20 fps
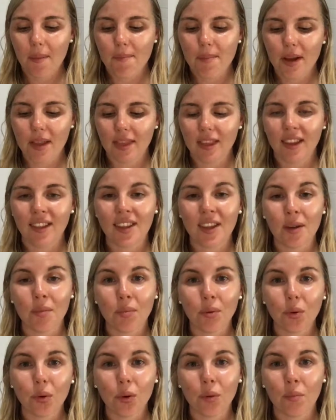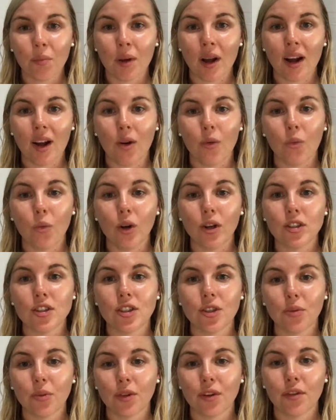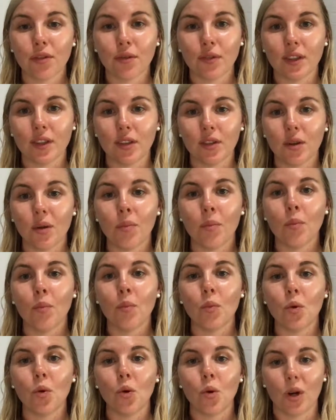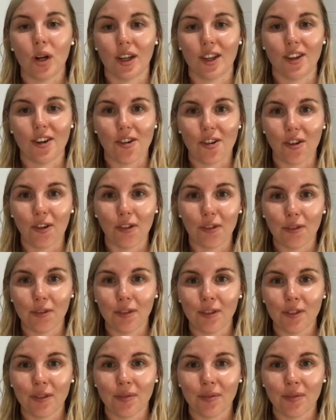But then the important part, what do you want to feel more of?